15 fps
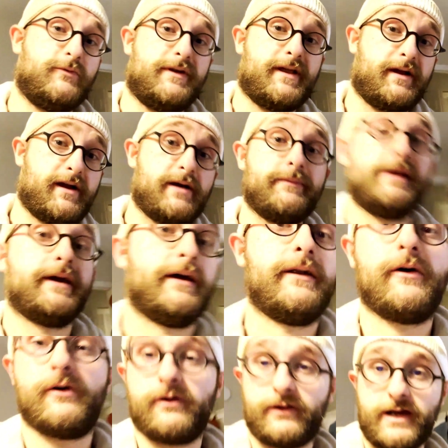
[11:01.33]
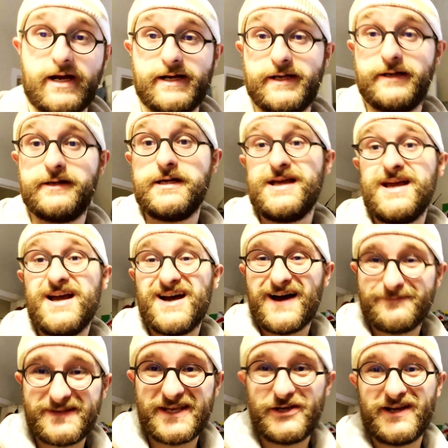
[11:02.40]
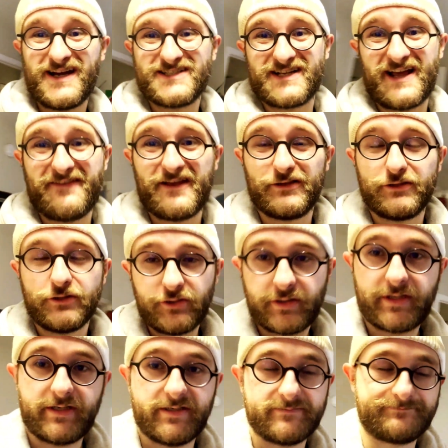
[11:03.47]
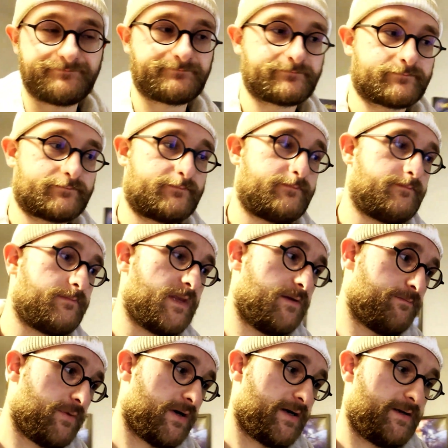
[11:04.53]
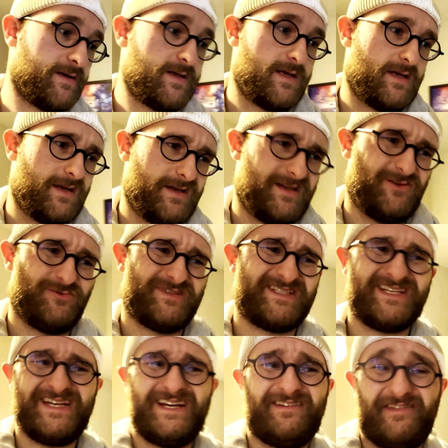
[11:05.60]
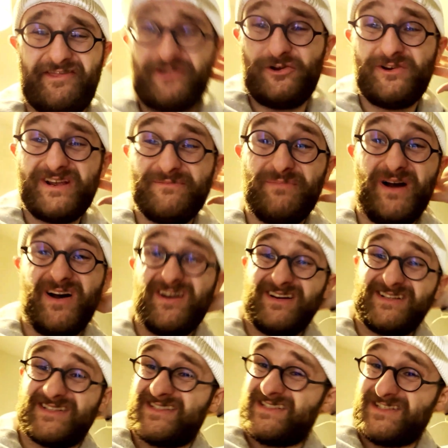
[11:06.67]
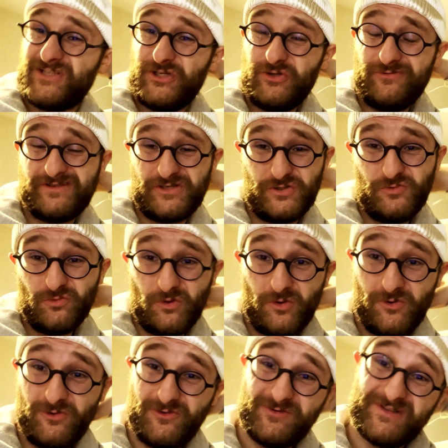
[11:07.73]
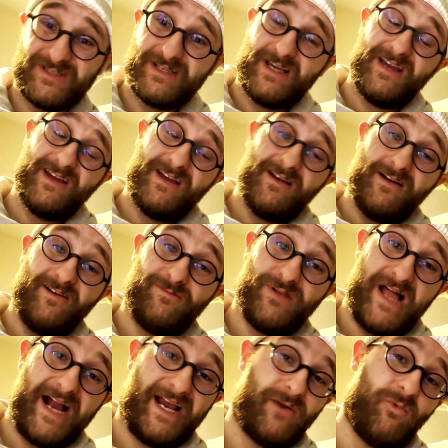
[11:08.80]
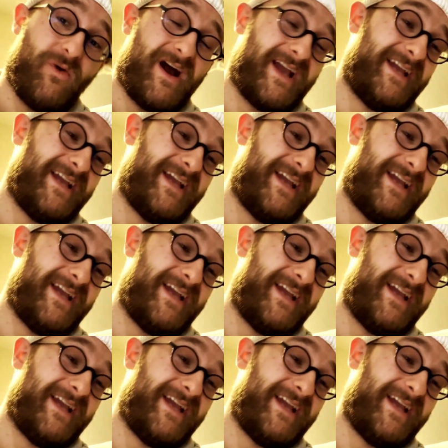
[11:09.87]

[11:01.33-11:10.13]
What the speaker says: come in, I'll kind of update you guys on how they look. But it was like $30 to do 2 rolls of black and white.